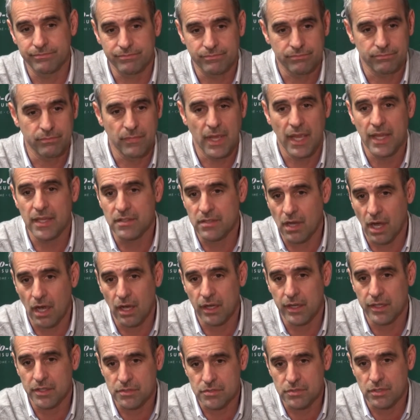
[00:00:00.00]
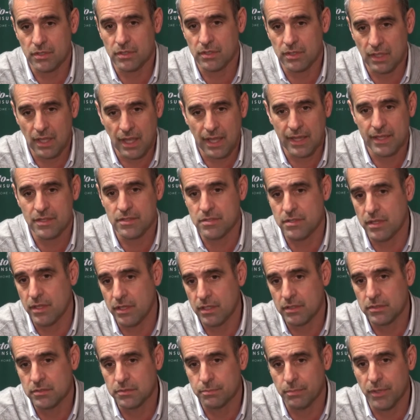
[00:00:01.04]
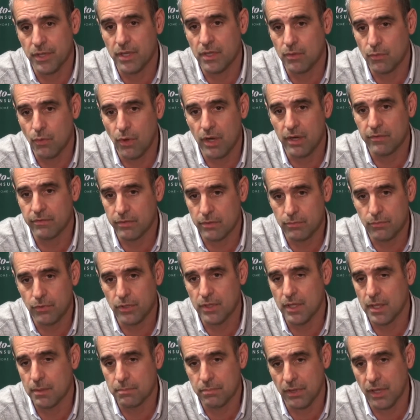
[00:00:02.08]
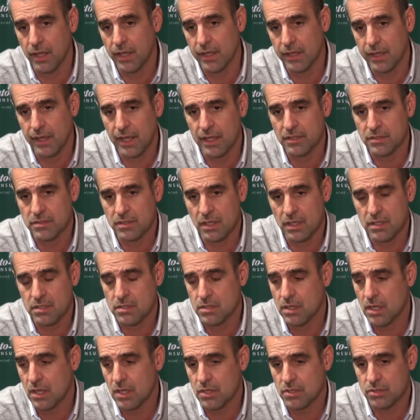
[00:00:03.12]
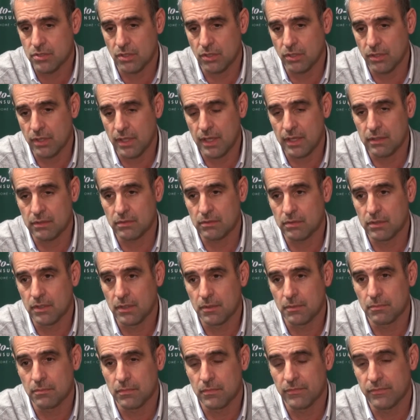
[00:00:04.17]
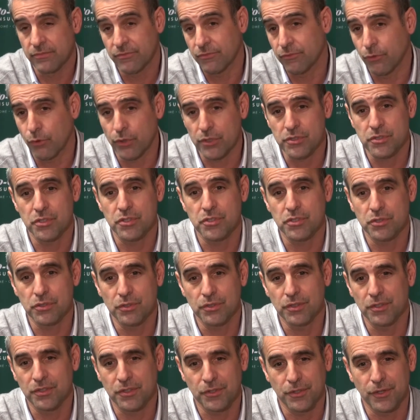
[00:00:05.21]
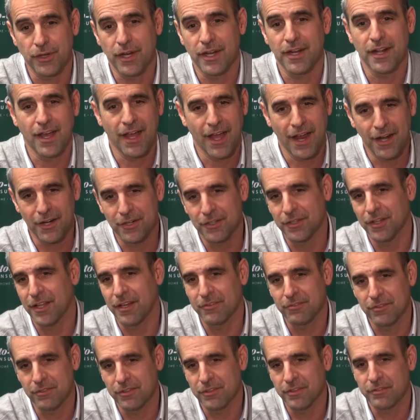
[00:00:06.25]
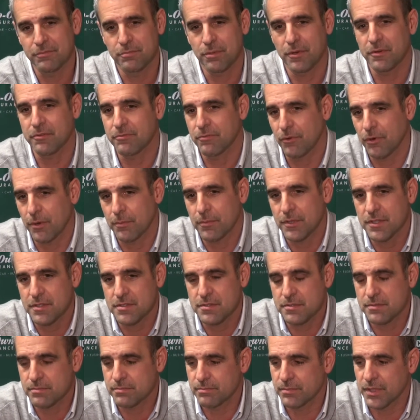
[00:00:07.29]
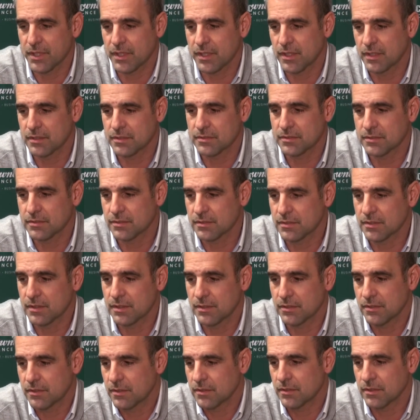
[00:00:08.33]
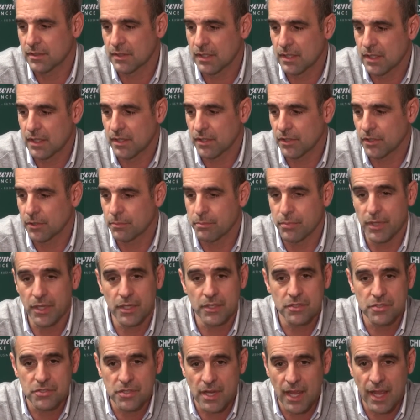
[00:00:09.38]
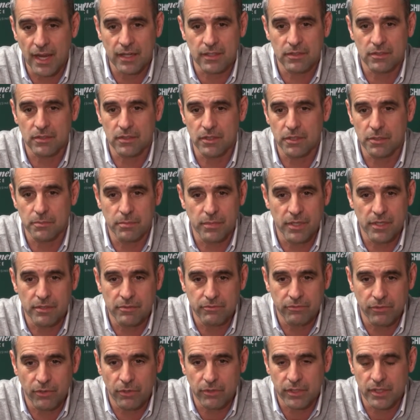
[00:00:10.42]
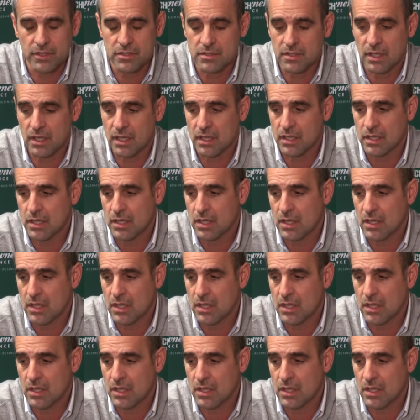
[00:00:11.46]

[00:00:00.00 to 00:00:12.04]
may target certain lines. Theirs being one of them when they play against us, so that forces you to create a higher level of performance because you know you're you're being checked or you're being focused on